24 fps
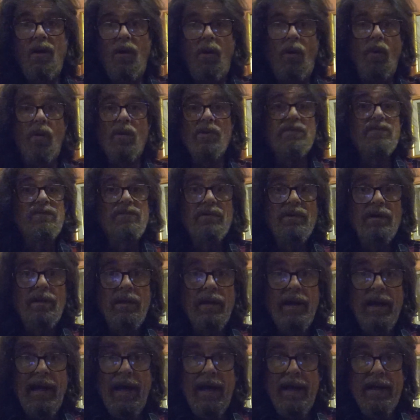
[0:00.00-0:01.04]
or still
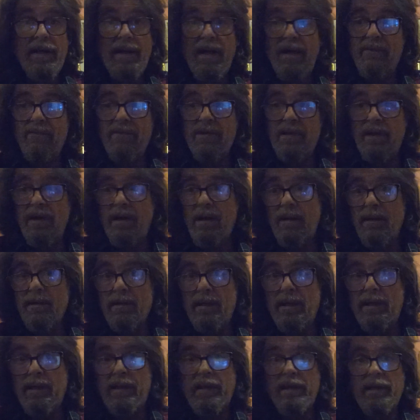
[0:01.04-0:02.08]
had Evelyn
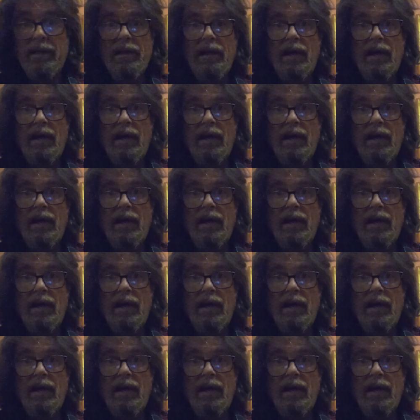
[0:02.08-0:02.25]
Hartley in it.